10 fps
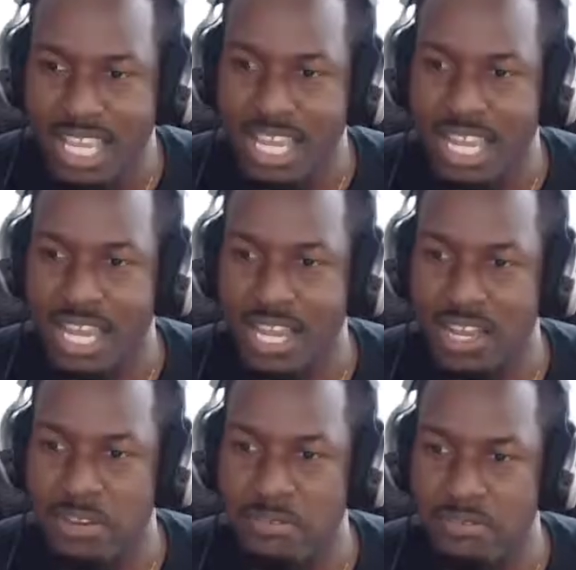
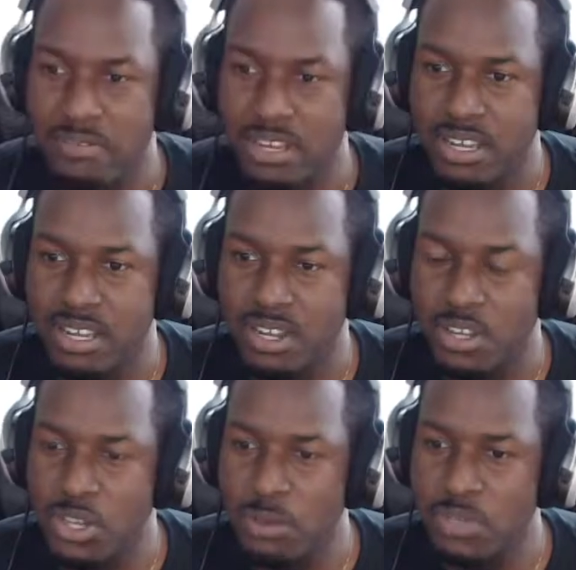
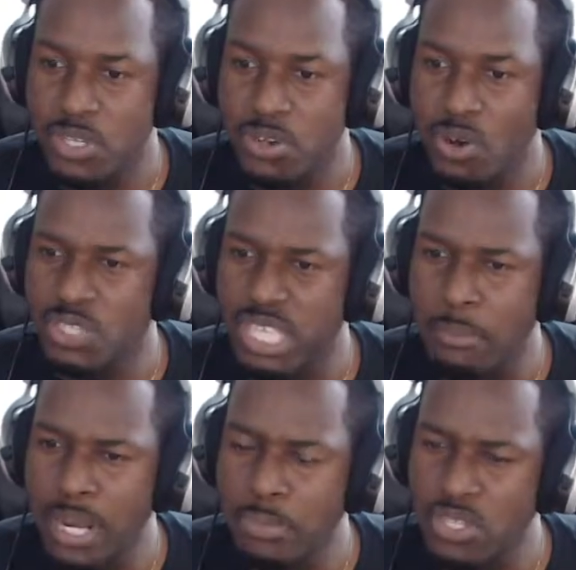Your episode. Oh,
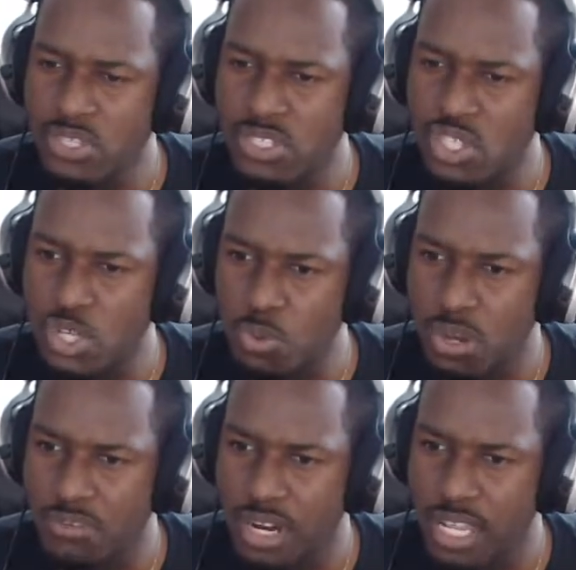how many episodes is the show?
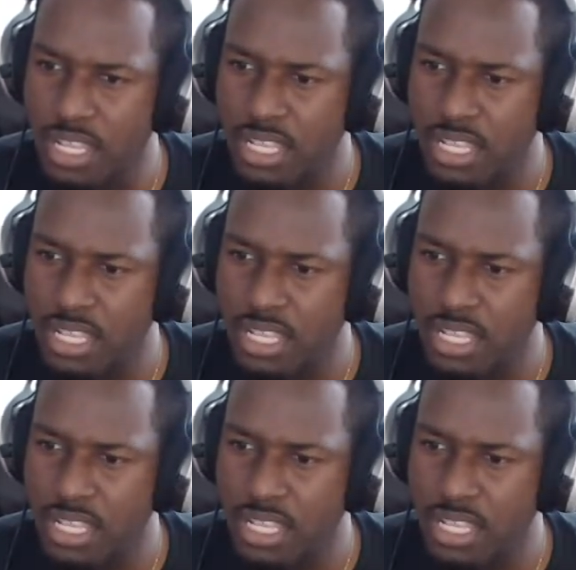12, right?